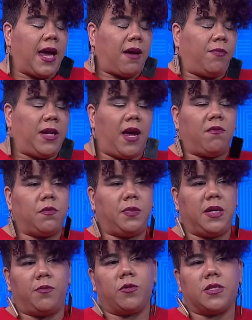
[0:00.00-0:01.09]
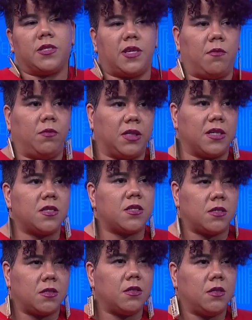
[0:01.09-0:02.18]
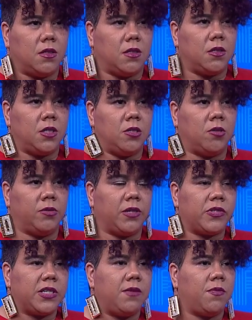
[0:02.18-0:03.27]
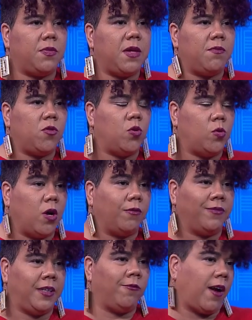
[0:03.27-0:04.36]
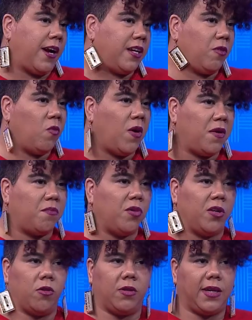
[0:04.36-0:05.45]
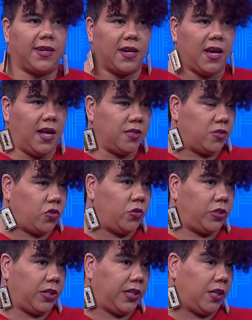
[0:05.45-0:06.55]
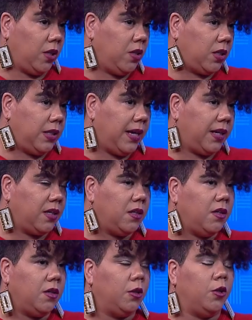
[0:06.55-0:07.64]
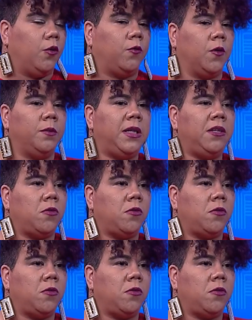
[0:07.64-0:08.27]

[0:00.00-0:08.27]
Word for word: have been having people's assemblies you know, there's even people who are rewriting what a Puerto Rican constitution can look like. For me,